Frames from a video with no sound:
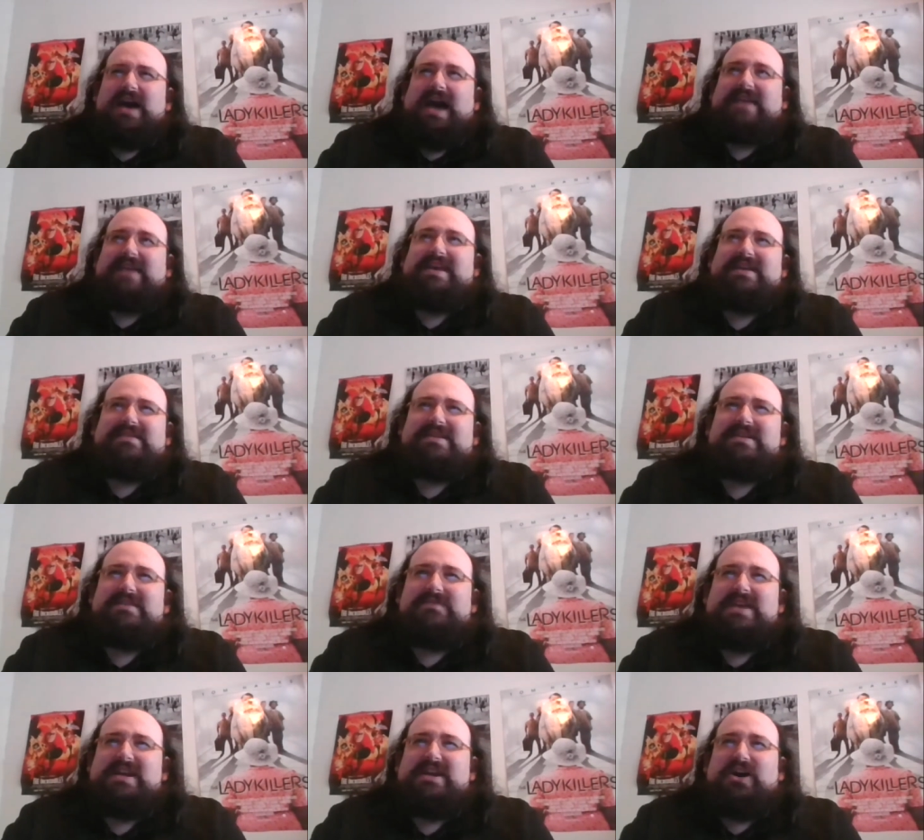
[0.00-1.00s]
i can't think
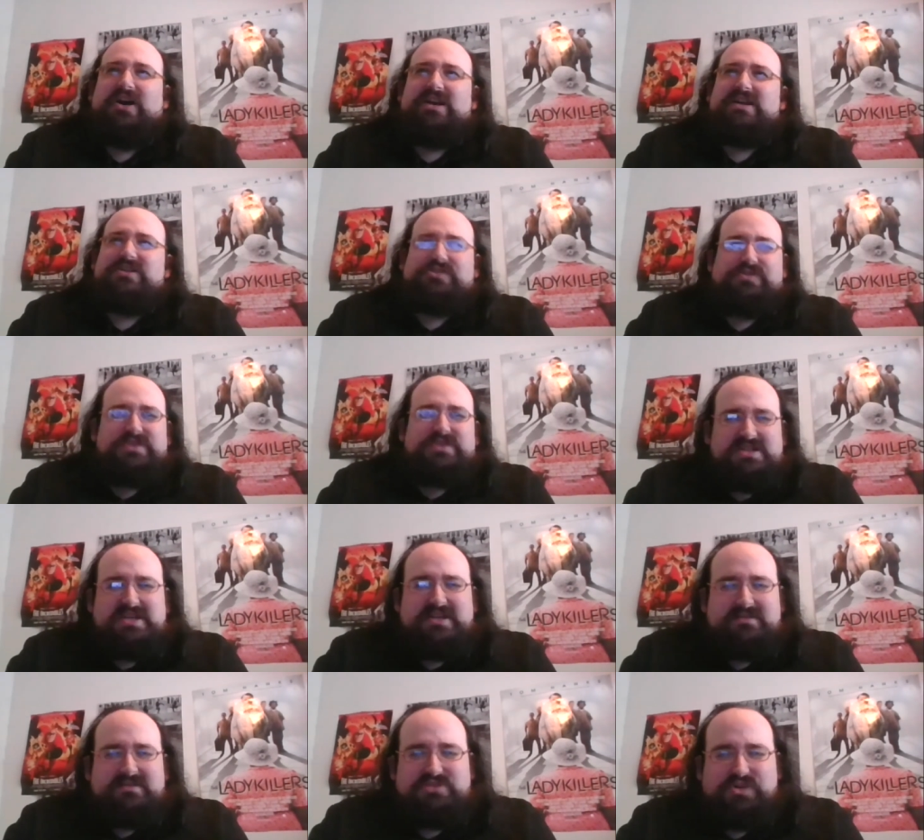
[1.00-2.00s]
of any
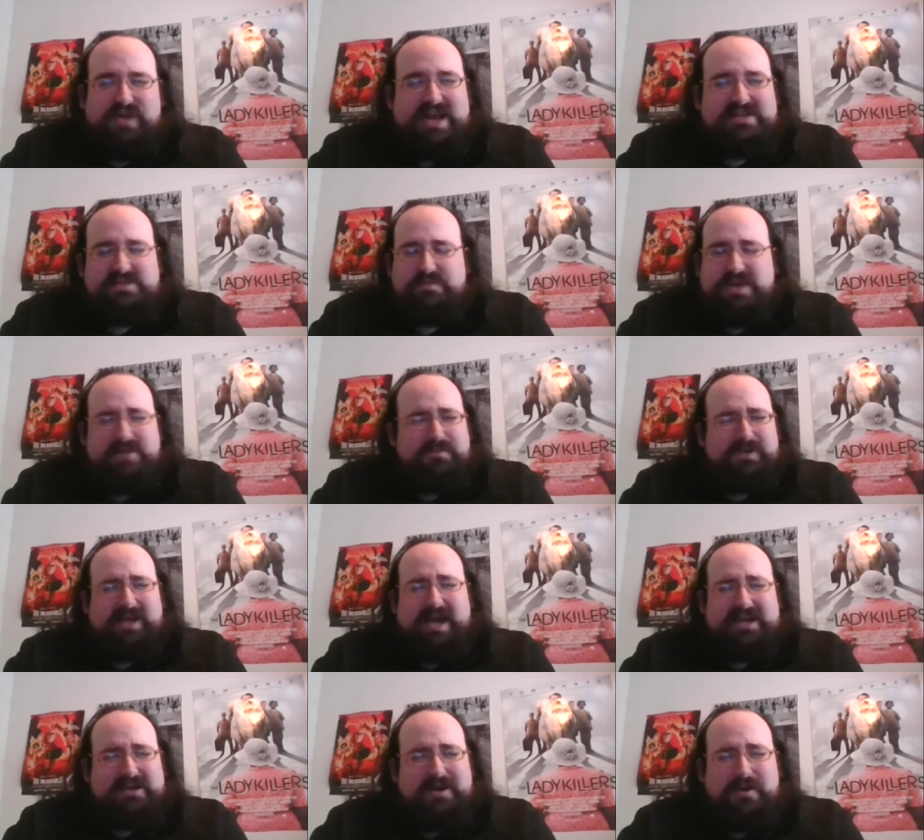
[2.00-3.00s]
uninteresting trans people
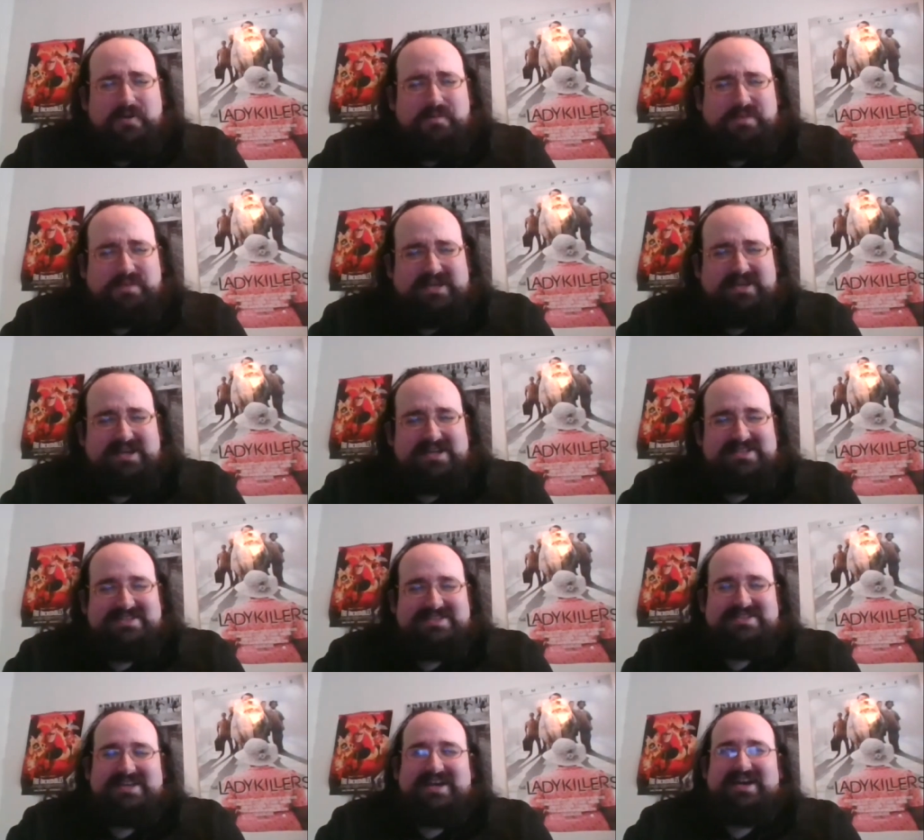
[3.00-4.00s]
i know
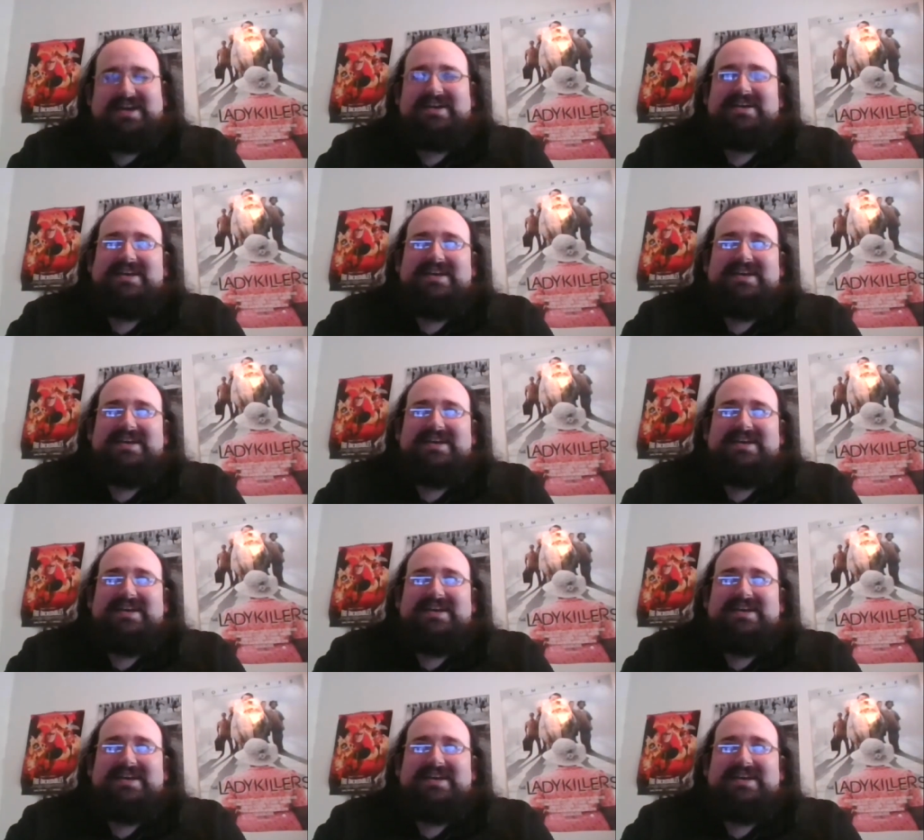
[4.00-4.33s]
because uh